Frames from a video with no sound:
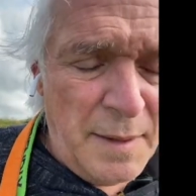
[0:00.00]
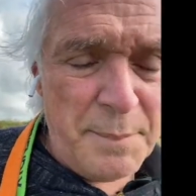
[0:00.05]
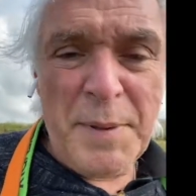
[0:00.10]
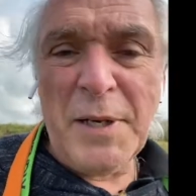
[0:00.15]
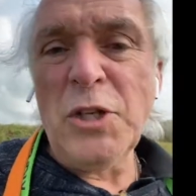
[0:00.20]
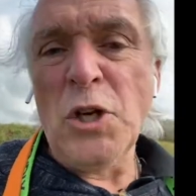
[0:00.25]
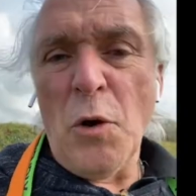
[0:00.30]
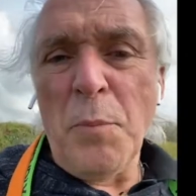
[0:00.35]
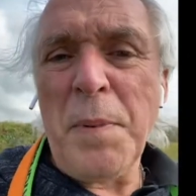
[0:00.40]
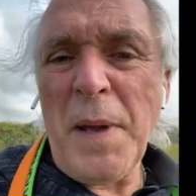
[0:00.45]

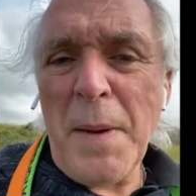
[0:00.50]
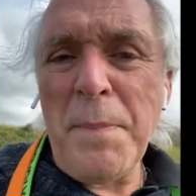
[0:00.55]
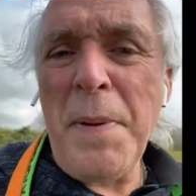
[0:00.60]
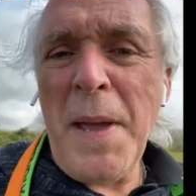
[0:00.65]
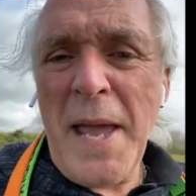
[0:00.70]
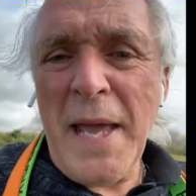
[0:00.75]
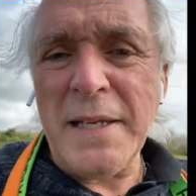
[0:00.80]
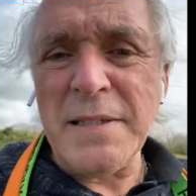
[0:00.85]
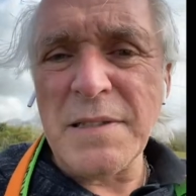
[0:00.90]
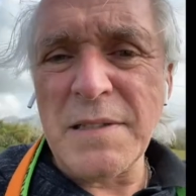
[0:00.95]
but not be a
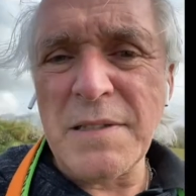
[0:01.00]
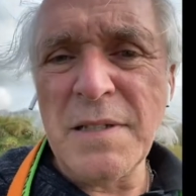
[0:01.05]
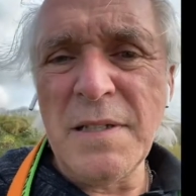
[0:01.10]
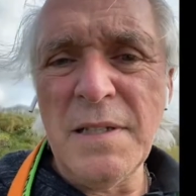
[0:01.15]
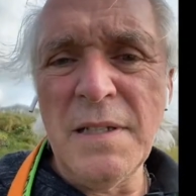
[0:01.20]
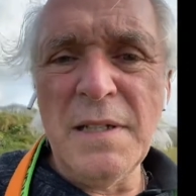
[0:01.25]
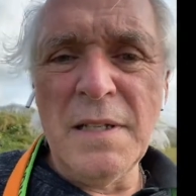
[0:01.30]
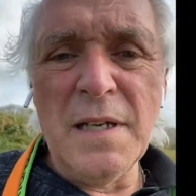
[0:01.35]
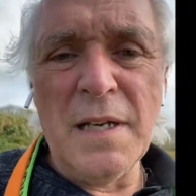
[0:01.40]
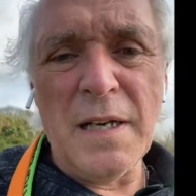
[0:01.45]
pest.
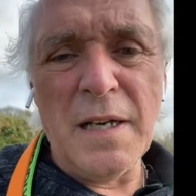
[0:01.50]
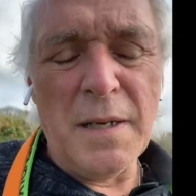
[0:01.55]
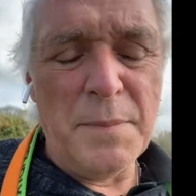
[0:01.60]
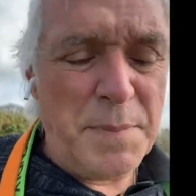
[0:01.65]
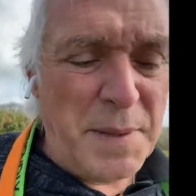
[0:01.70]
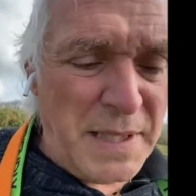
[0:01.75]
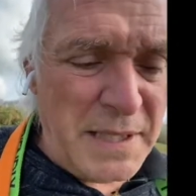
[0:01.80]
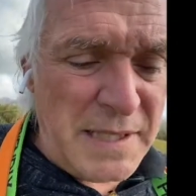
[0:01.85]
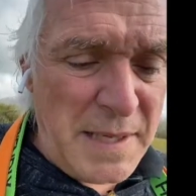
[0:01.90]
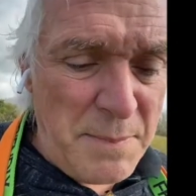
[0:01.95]

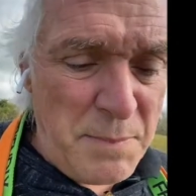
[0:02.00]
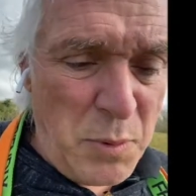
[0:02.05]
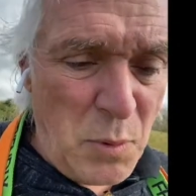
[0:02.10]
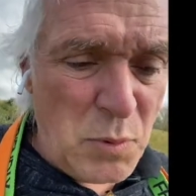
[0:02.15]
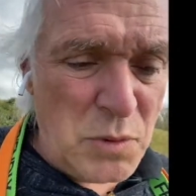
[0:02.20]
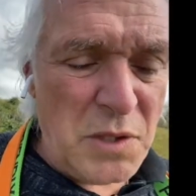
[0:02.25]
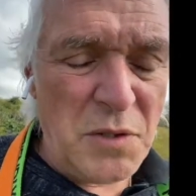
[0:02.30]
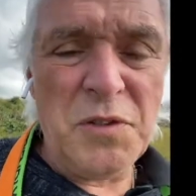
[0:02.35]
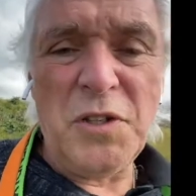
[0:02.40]
But it's important that